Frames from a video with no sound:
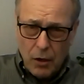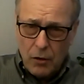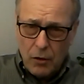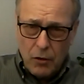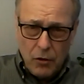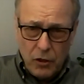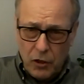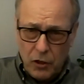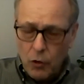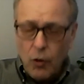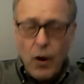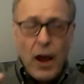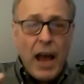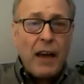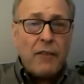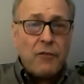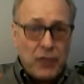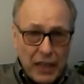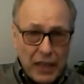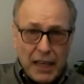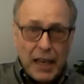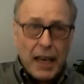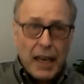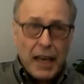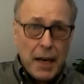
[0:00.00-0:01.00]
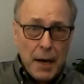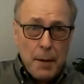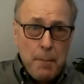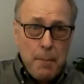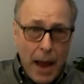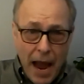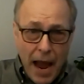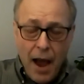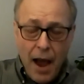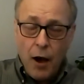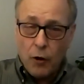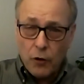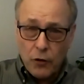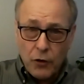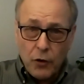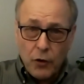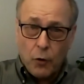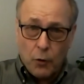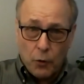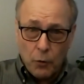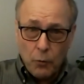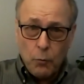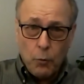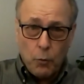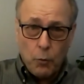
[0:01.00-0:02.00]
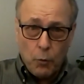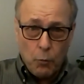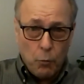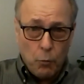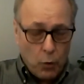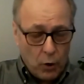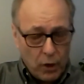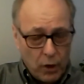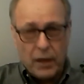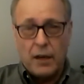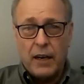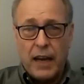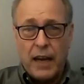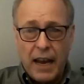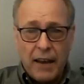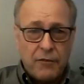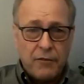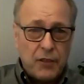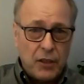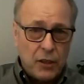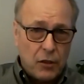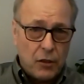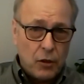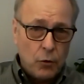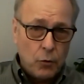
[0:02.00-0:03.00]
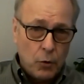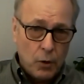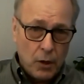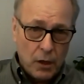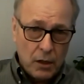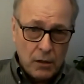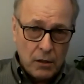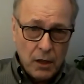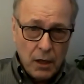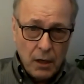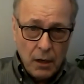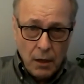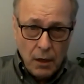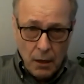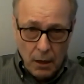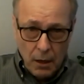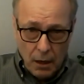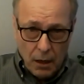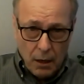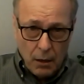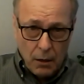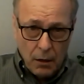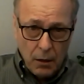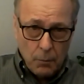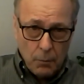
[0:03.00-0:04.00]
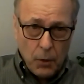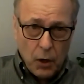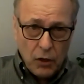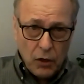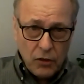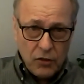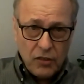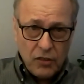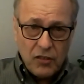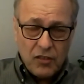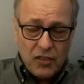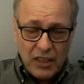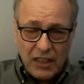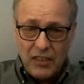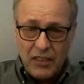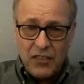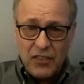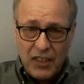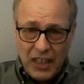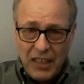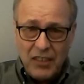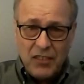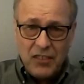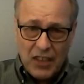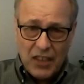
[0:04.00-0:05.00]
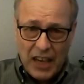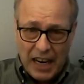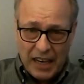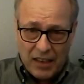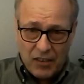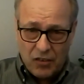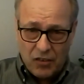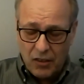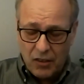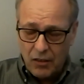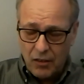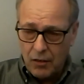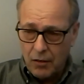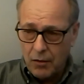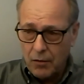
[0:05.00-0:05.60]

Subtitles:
you have to get him out or we're going to have to do a emergency C-section.